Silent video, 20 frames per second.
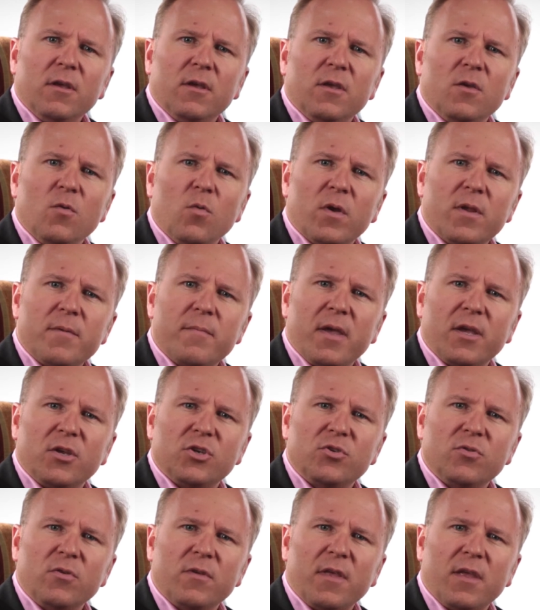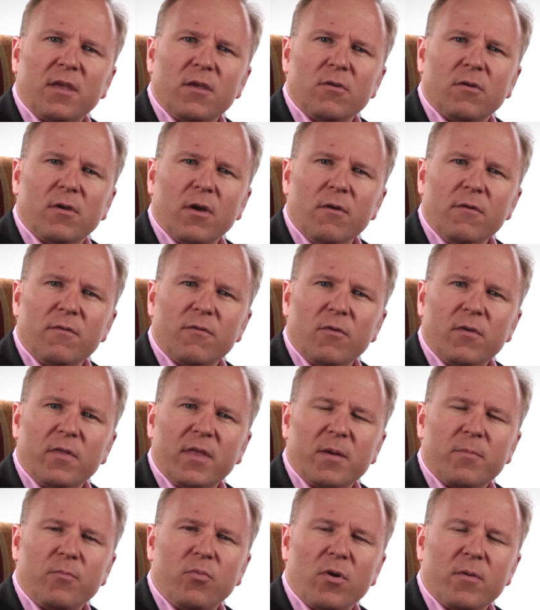you want to make sure that you go through
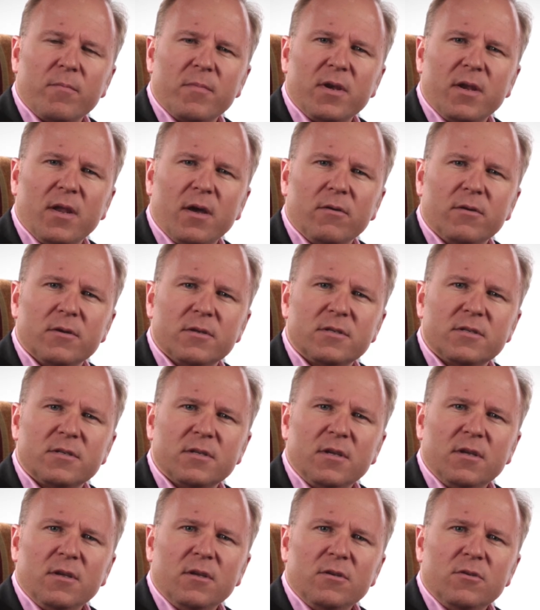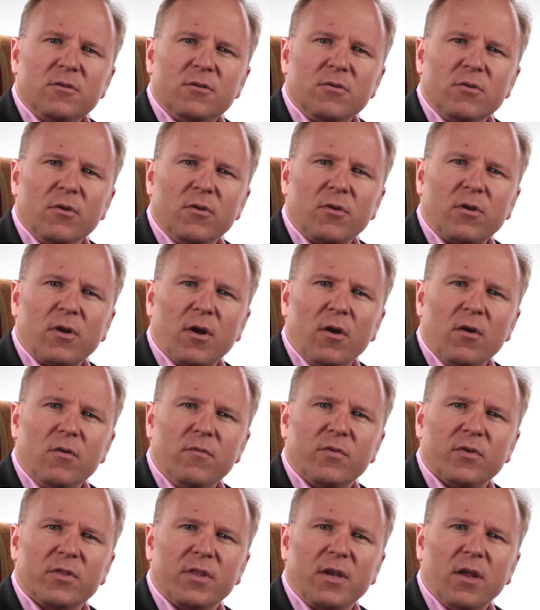that appointment notice to look
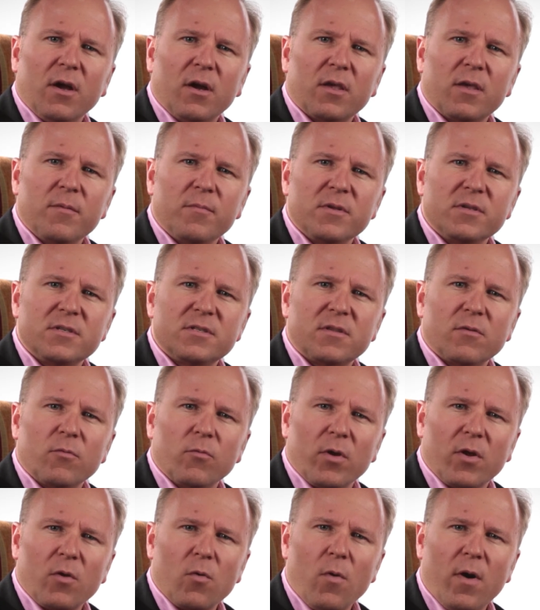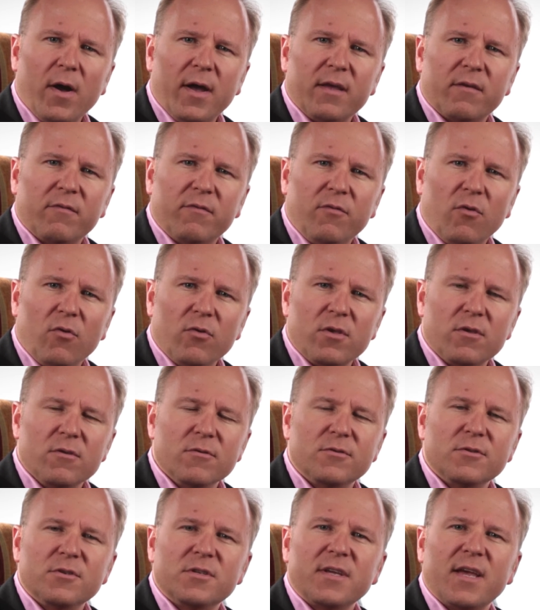over the documents required for you
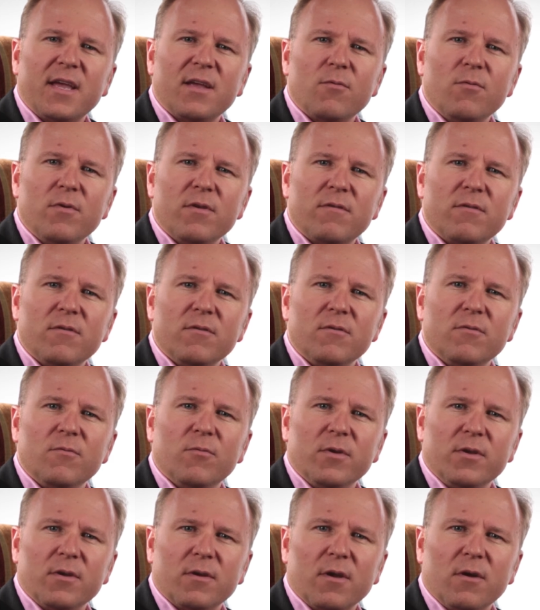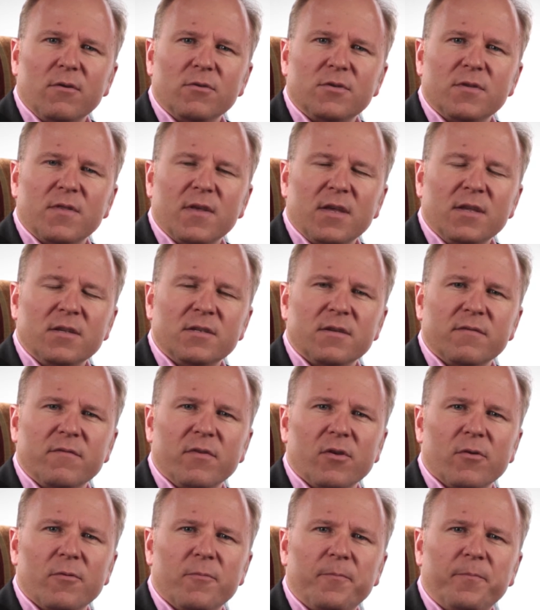to take with you when you go to the
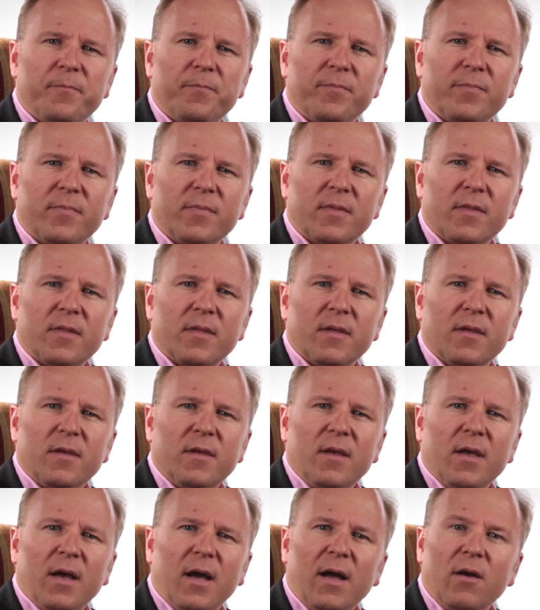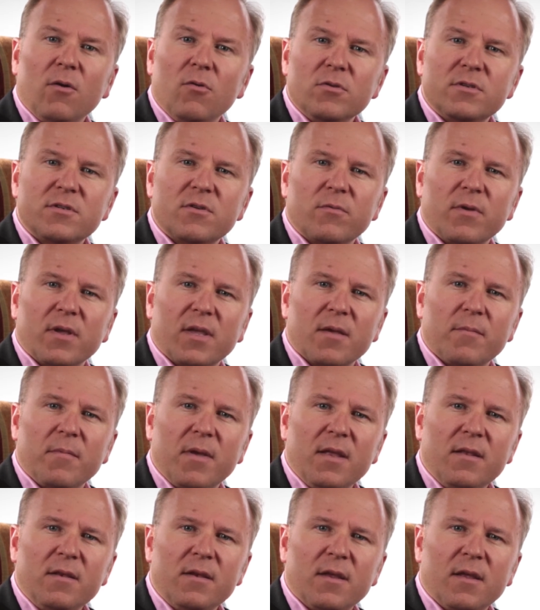interview. I also
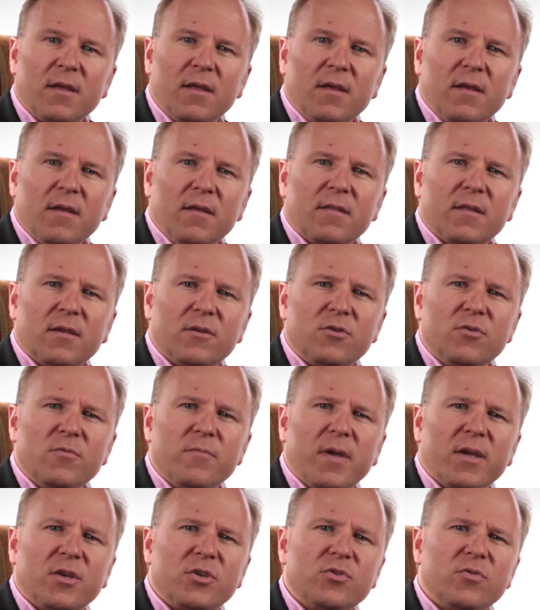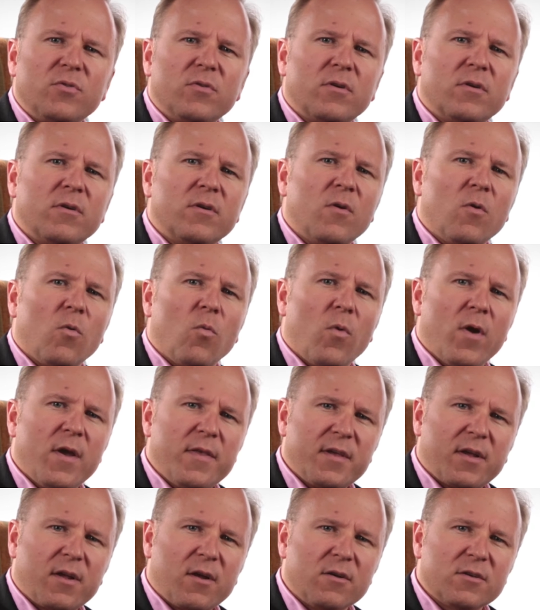recommend that you make sure where
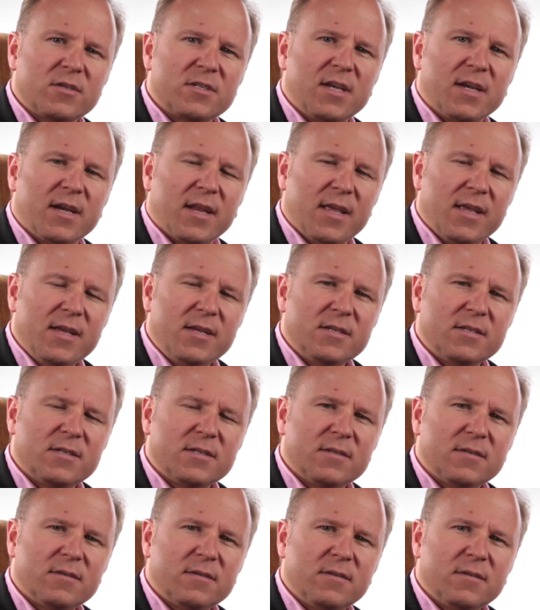the consulate is,